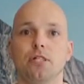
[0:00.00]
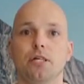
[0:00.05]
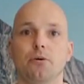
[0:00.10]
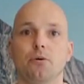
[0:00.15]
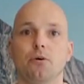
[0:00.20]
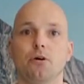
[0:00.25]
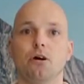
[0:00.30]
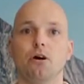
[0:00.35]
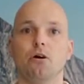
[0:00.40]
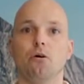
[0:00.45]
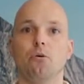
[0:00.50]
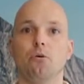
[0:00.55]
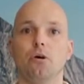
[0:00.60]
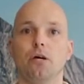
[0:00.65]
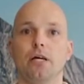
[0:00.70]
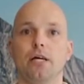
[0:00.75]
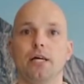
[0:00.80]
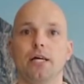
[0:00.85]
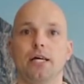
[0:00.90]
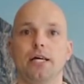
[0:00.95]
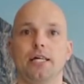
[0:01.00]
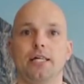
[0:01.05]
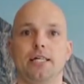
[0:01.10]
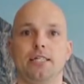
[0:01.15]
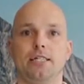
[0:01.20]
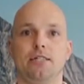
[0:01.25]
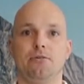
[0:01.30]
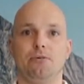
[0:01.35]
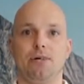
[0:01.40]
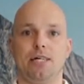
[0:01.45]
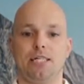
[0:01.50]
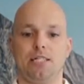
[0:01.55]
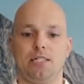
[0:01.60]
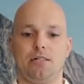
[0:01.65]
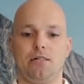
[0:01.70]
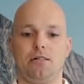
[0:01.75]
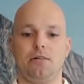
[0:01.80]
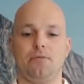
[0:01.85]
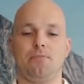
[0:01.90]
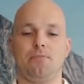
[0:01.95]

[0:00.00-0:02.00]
they will go in this direction.